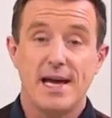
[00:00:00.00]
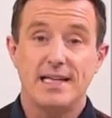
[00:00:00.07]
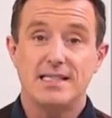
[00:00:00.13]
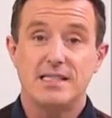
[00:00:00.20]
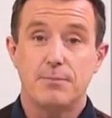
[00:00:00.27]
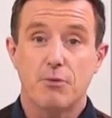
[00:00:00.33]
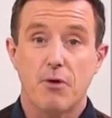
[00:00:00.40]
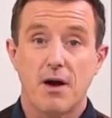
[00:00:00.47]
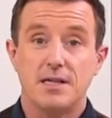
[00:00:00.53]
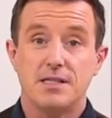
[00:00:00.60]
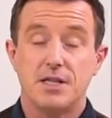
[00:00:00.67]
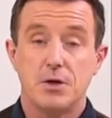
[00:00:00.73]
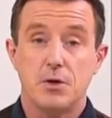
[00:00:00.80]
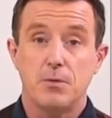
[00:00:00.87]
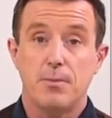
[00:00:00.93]
is the price
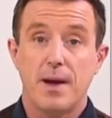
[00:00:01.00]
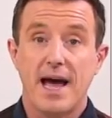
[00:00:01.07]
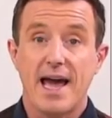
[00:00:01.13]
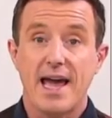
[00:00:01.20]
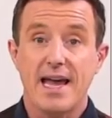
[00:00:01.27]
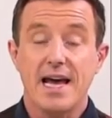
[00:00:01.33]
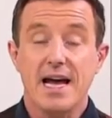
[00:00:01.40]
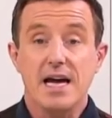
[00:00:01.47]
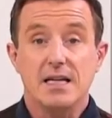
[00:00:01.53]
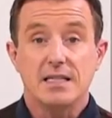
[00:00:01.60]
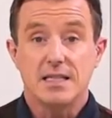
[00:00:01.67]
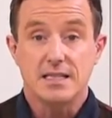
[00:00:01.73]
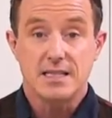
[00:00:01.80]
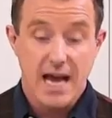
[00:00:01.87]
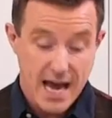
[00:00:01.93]
that you'll pay
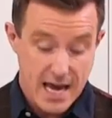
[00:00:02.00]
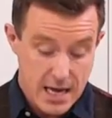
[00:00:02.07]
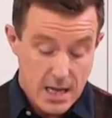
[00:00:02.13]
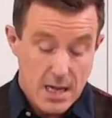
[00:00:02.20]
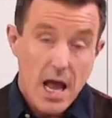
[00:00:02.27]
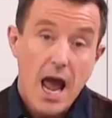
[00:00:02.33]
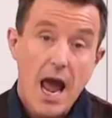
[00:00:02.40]
today.